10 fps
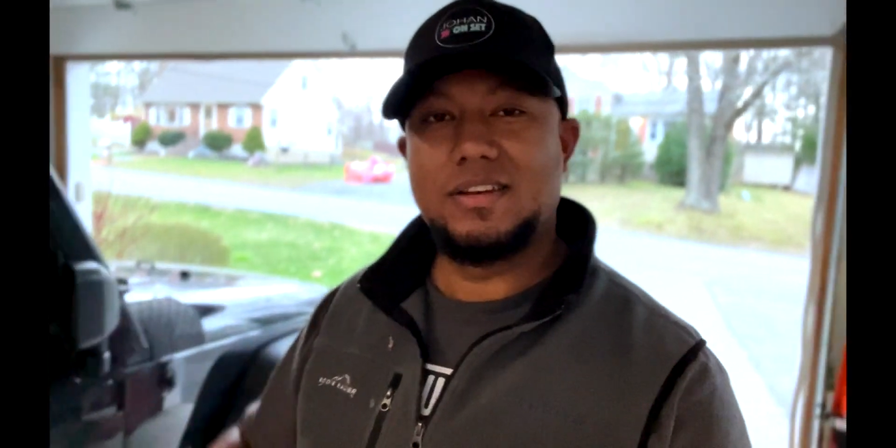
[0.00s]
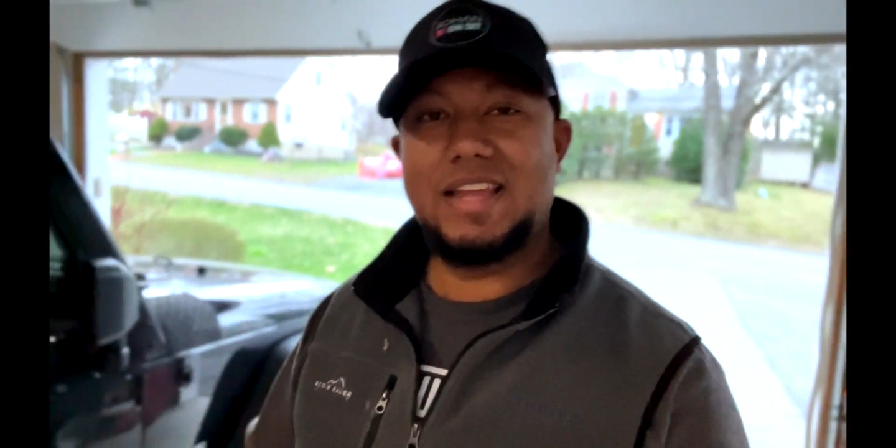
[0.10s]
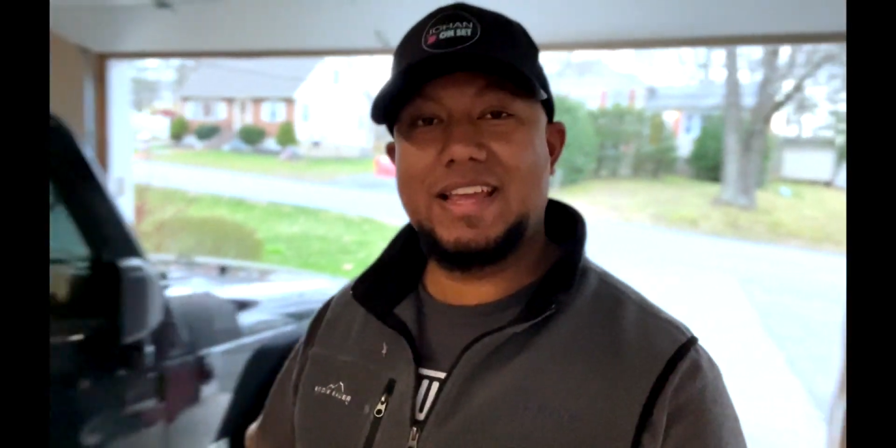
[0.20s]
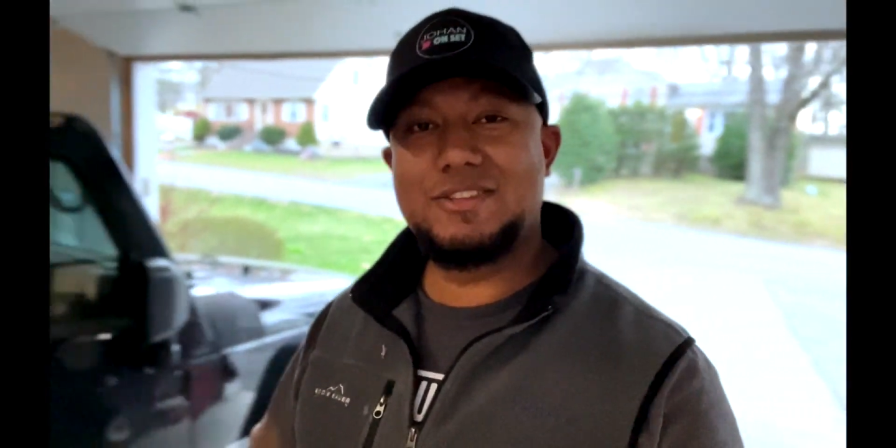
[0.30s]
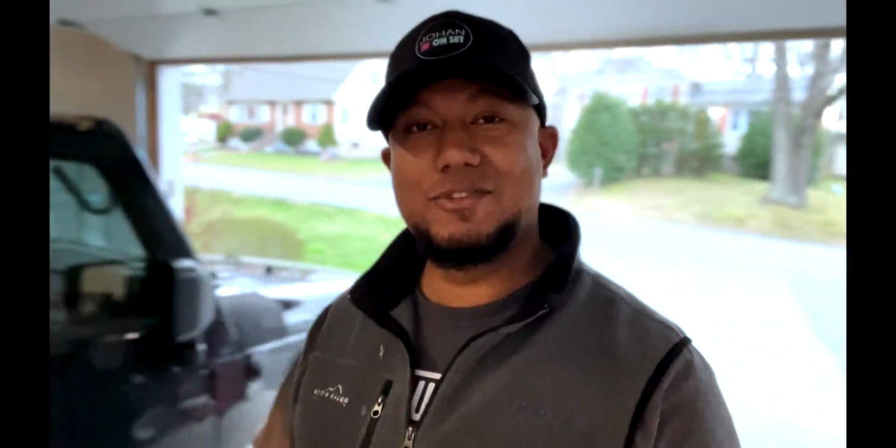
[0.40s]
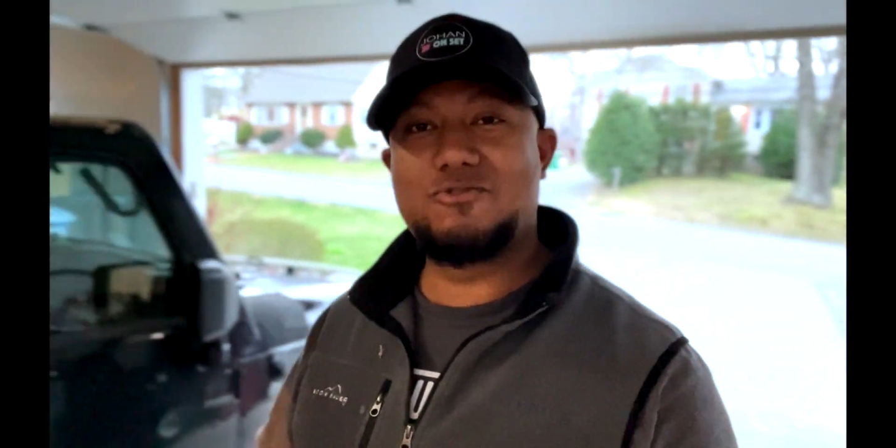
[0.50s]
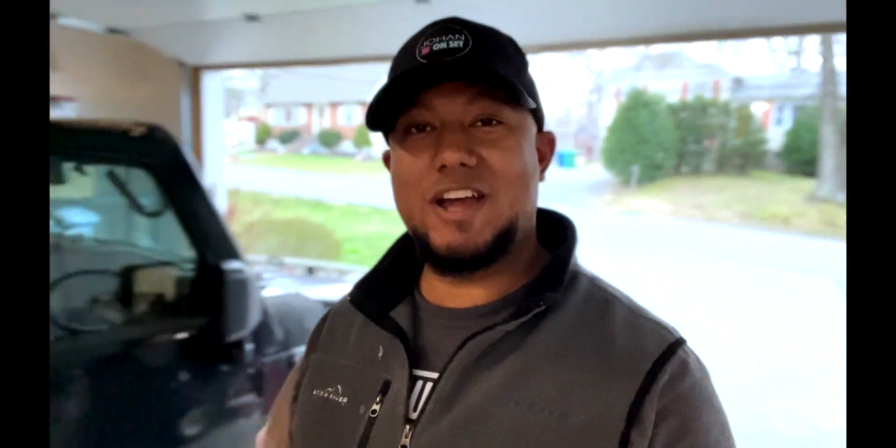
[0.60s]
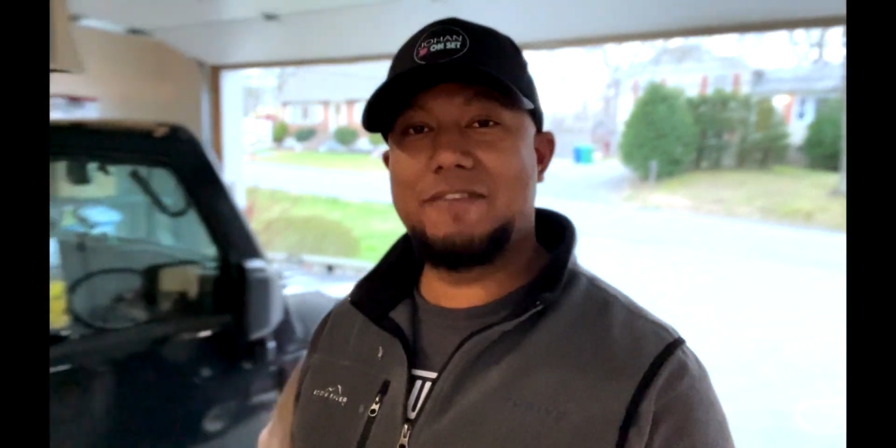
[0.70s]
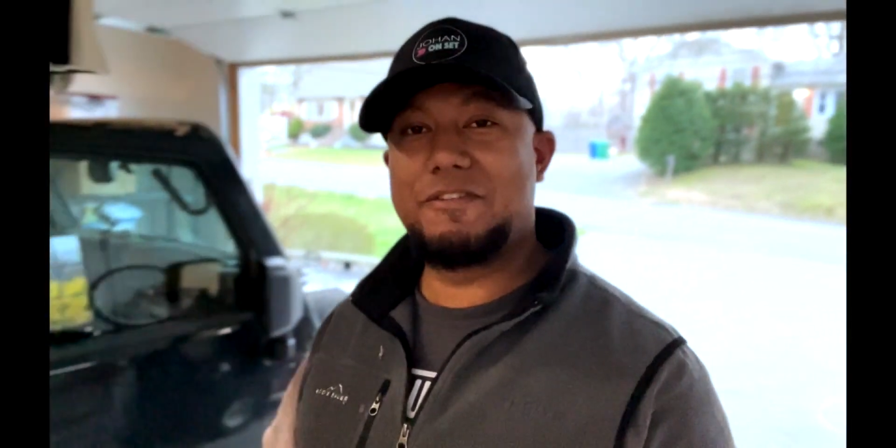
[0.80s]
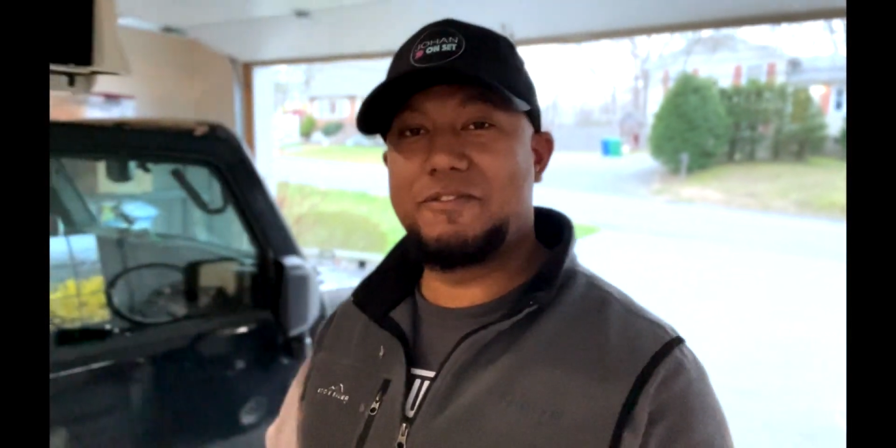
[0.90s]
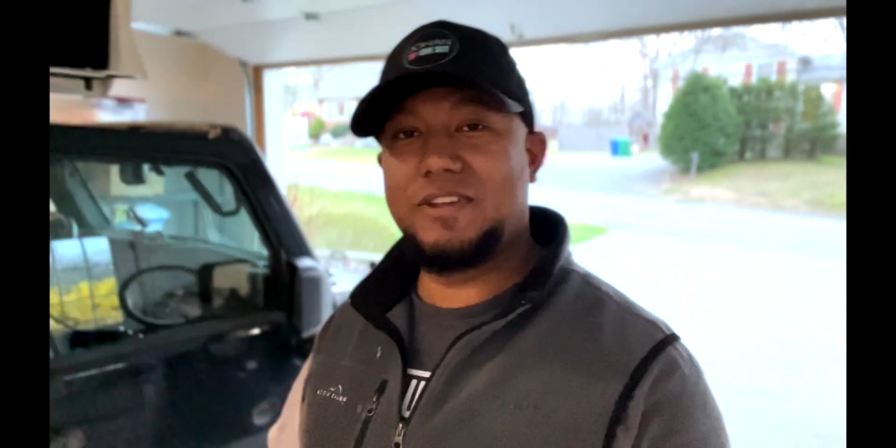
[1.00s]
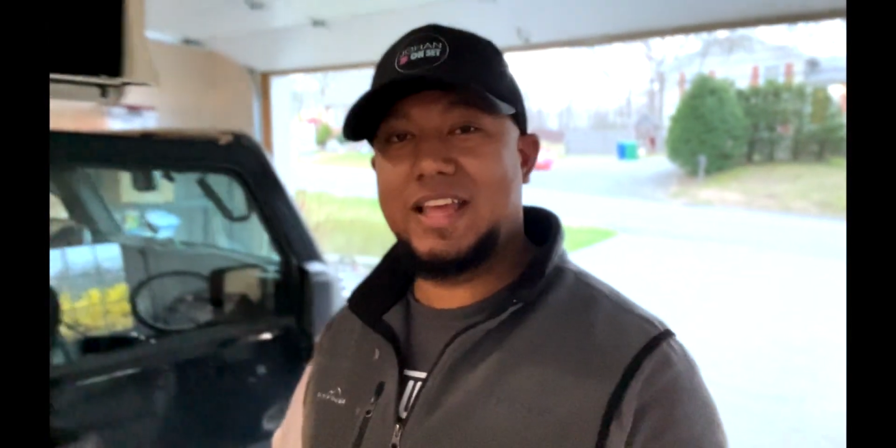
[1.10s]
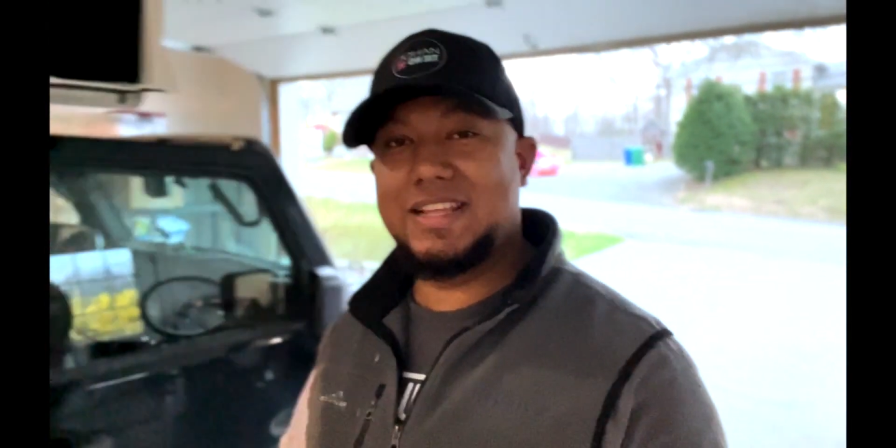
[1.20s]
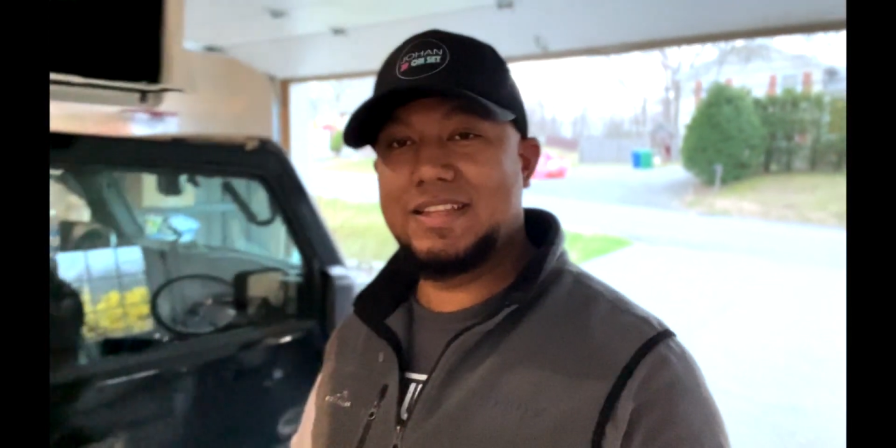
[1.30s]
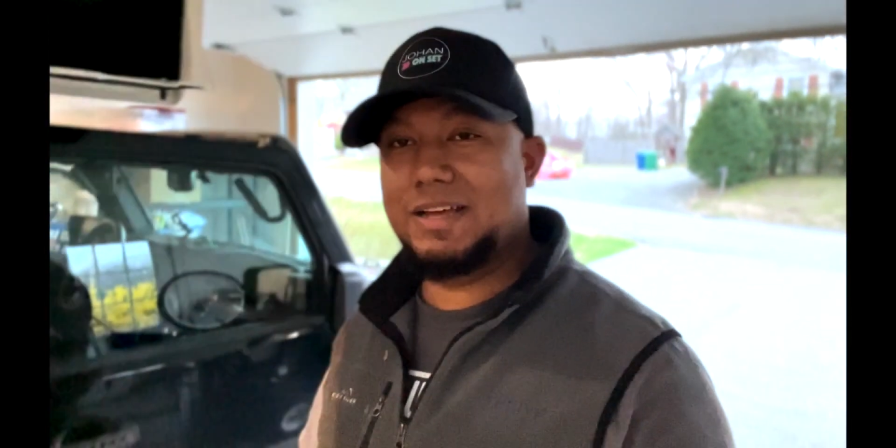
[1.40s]
like and subscribe if you
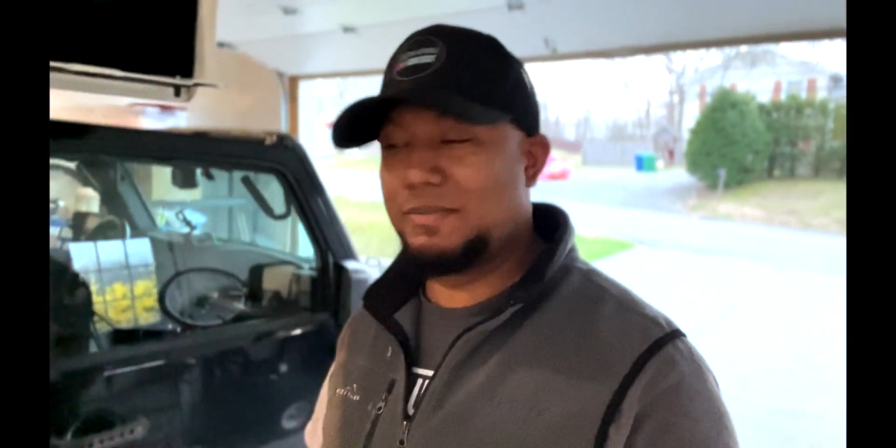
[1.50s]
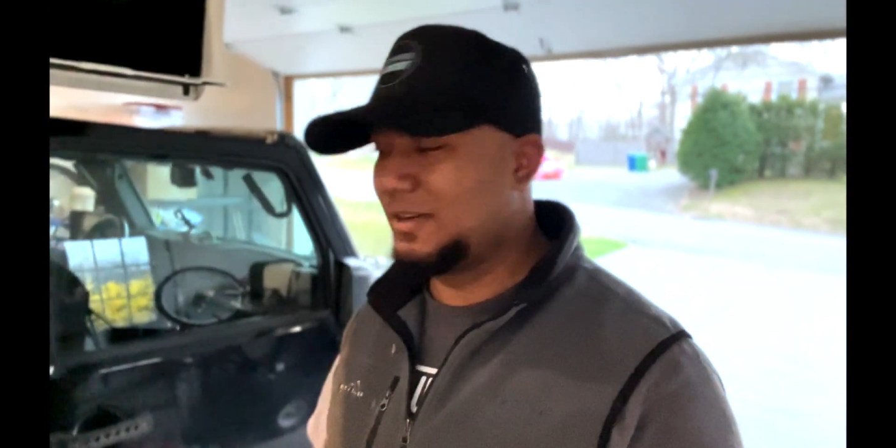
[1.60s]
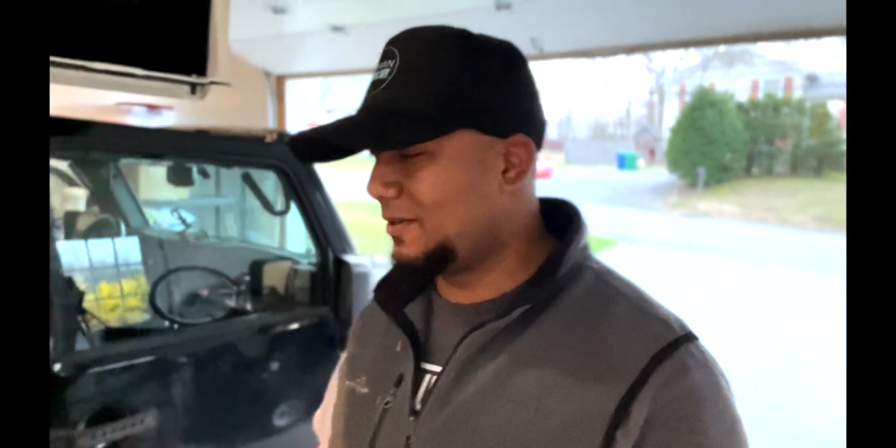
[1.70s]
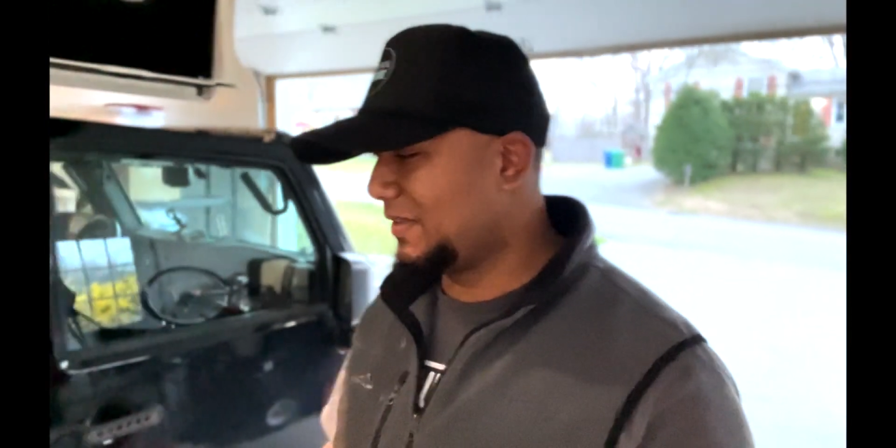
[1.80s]
like that, you know,